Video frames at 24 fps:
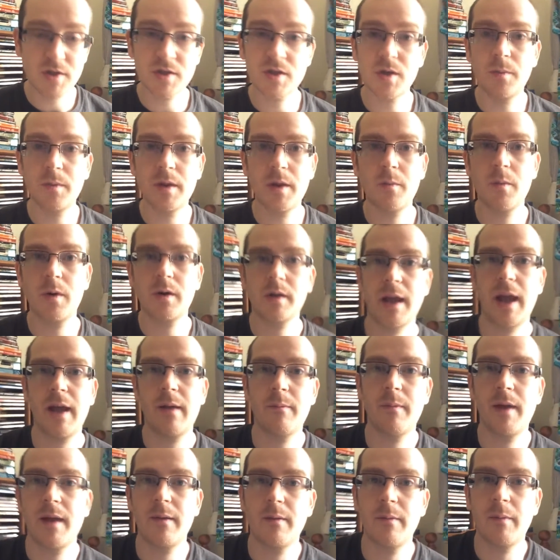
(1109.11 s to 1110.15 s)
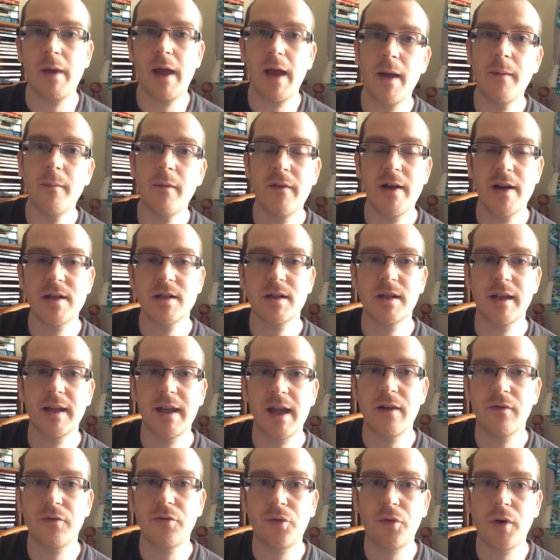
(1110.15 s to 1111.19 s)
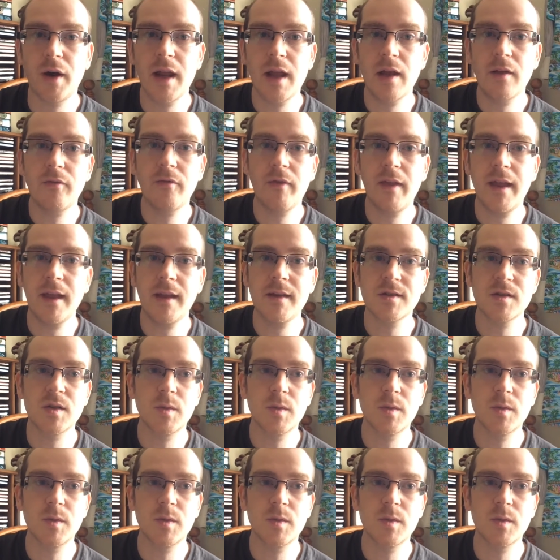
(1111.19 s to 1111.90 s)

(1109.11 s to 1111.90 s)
Some of them would eventually get free, I think.